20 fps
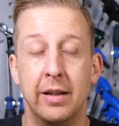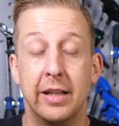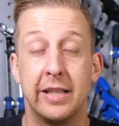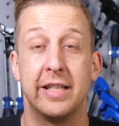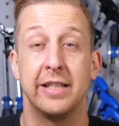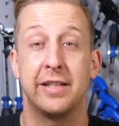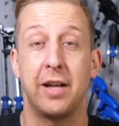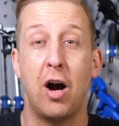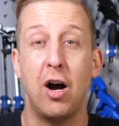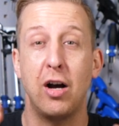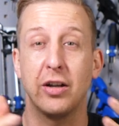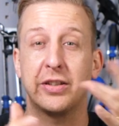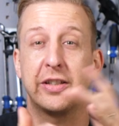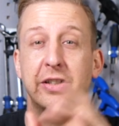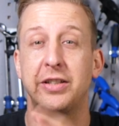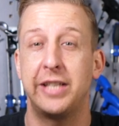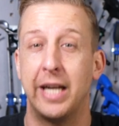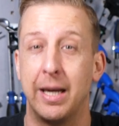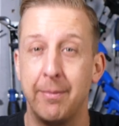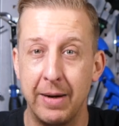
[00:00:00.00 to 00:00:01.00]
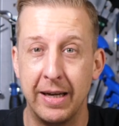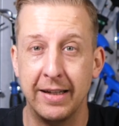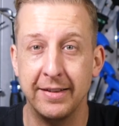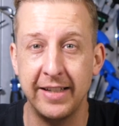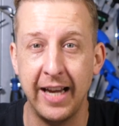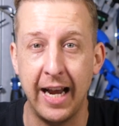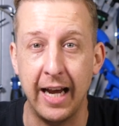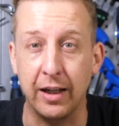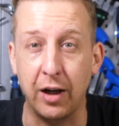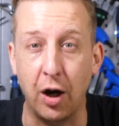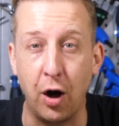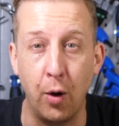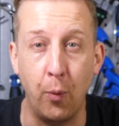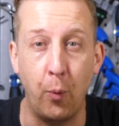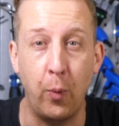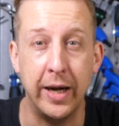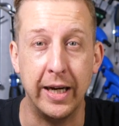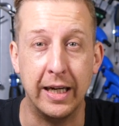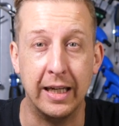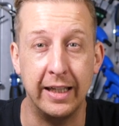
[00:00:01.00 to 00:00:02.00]
This is Ask G M B N Tech, our
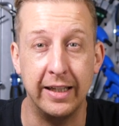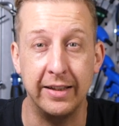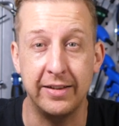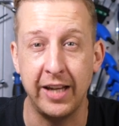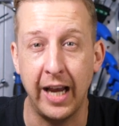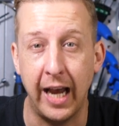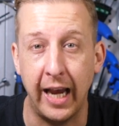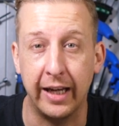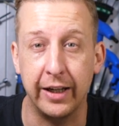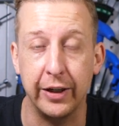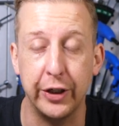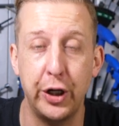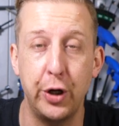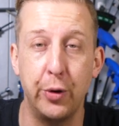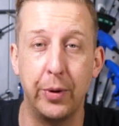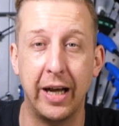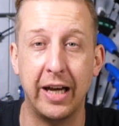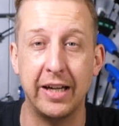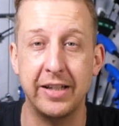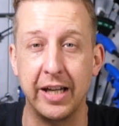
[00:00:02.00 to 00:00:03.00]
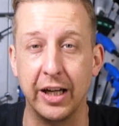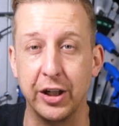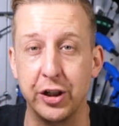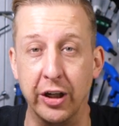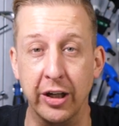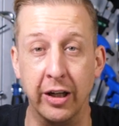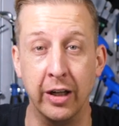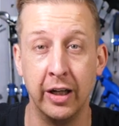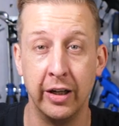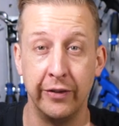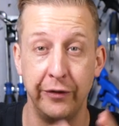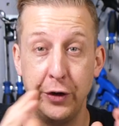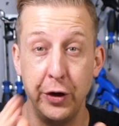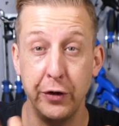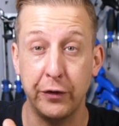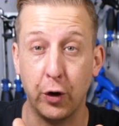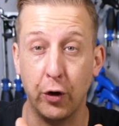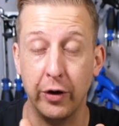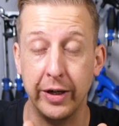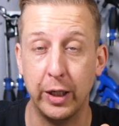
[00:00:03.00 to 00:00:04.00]
weekly tech Q and A session. If
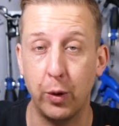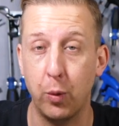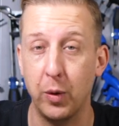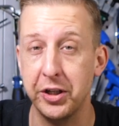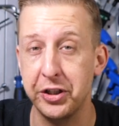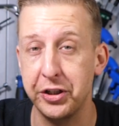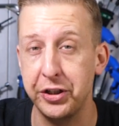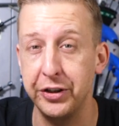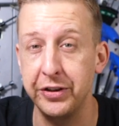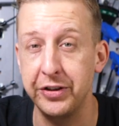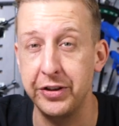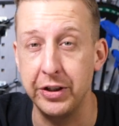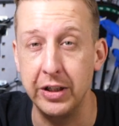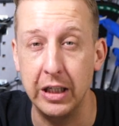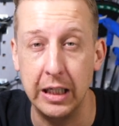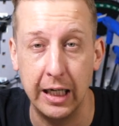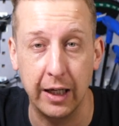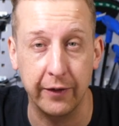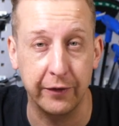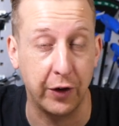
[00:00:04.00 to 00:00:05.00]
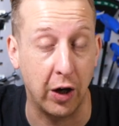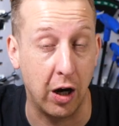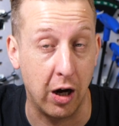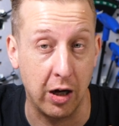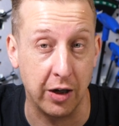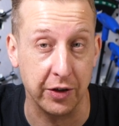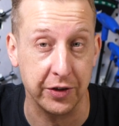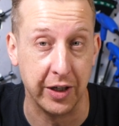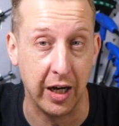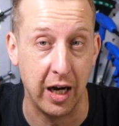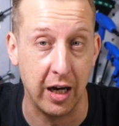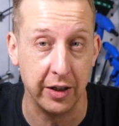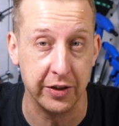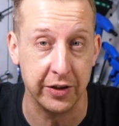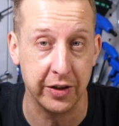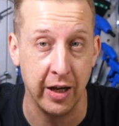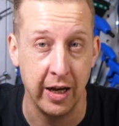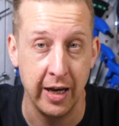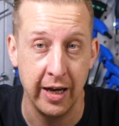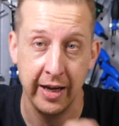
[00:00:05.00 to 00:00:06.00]
you've got any questions you'd love to ask
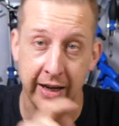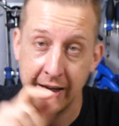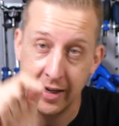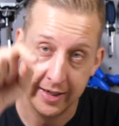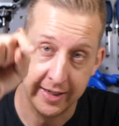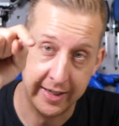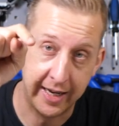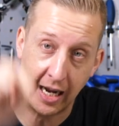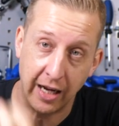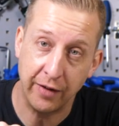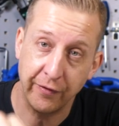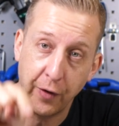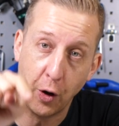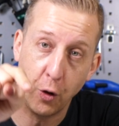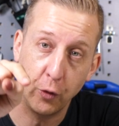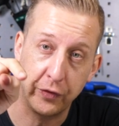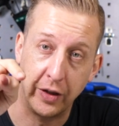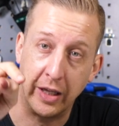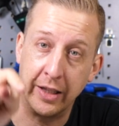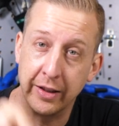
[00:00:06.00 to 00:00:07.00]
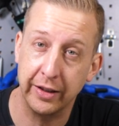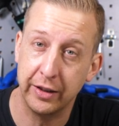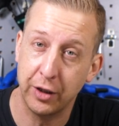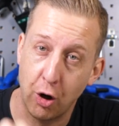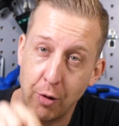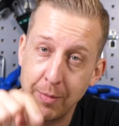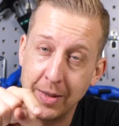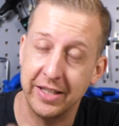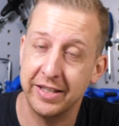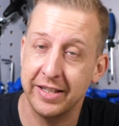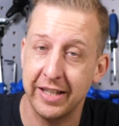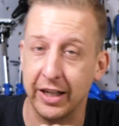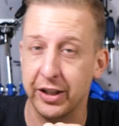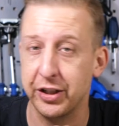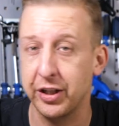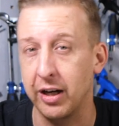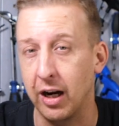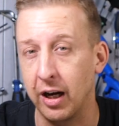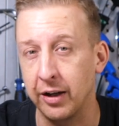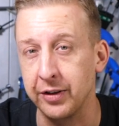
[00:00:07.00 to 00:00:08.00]
us, get involved in the comments
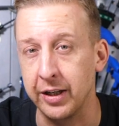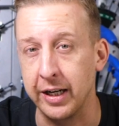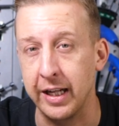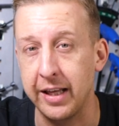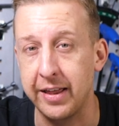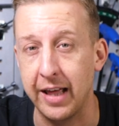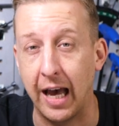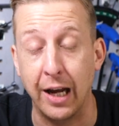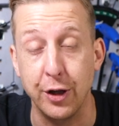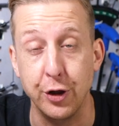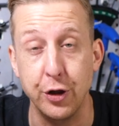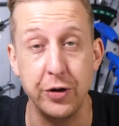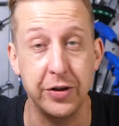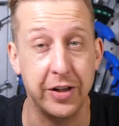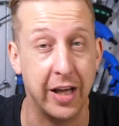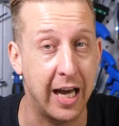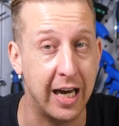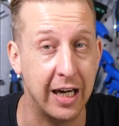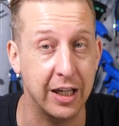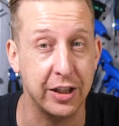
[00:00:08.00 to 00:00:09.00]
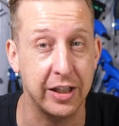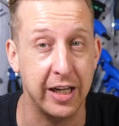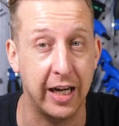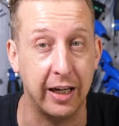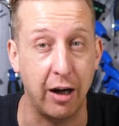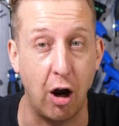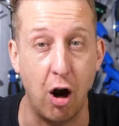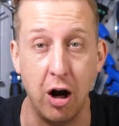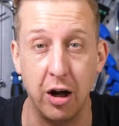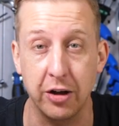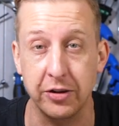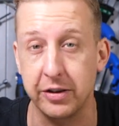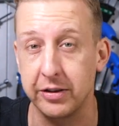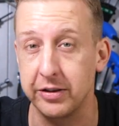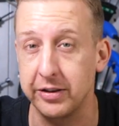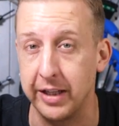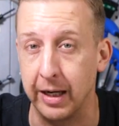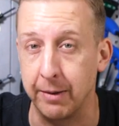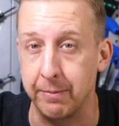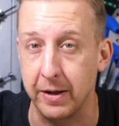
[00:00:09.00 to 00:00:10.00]
section underneath and use the hashtag
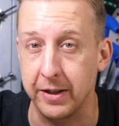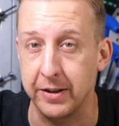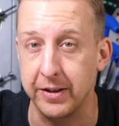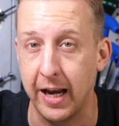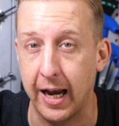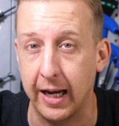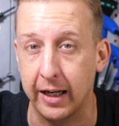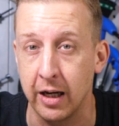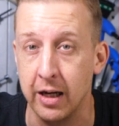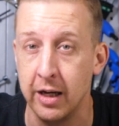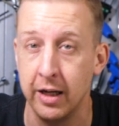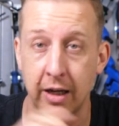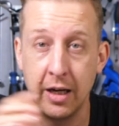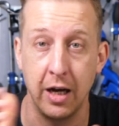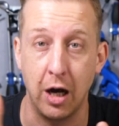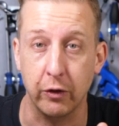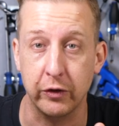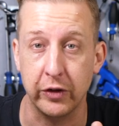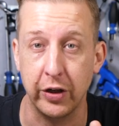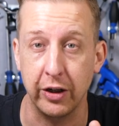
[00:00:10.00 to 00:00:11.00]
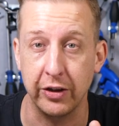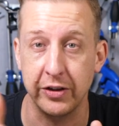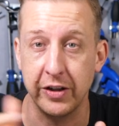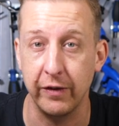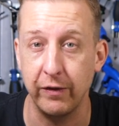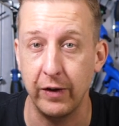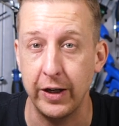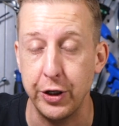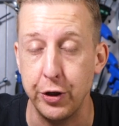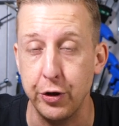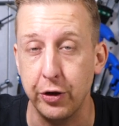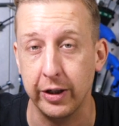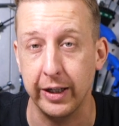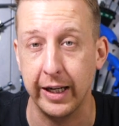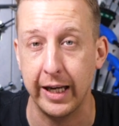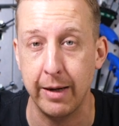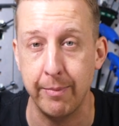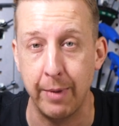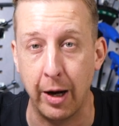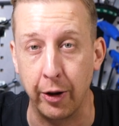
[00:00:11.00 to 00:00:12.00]
Ask G M B N Tech. Alternatively, you
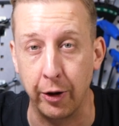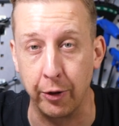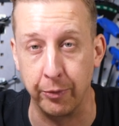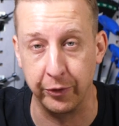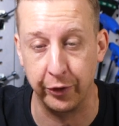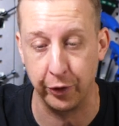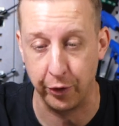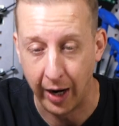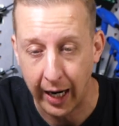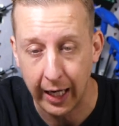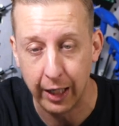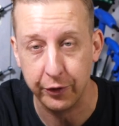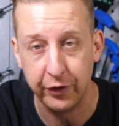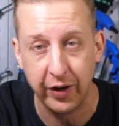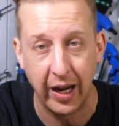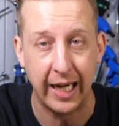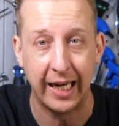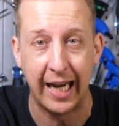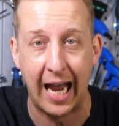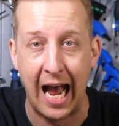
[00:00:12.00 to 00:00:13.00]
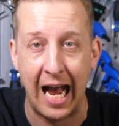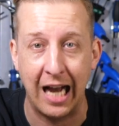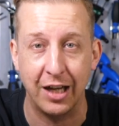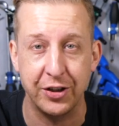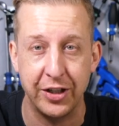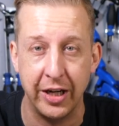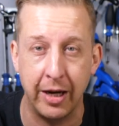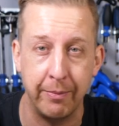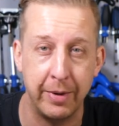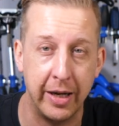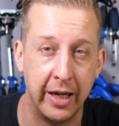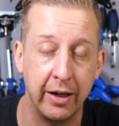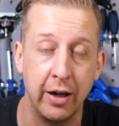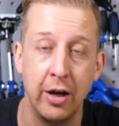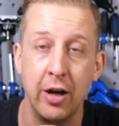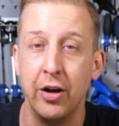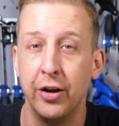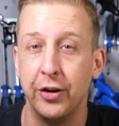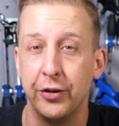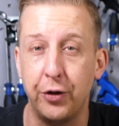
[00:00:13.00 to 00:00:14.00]
can email them to hellotech at g m b n
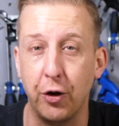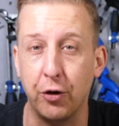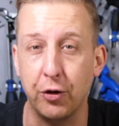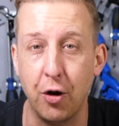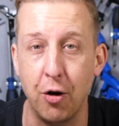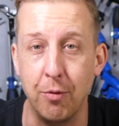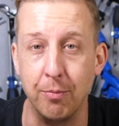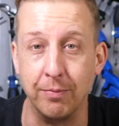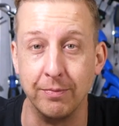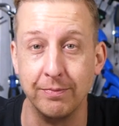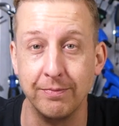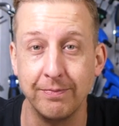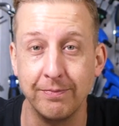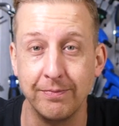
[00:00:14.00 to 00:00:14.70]
dot com.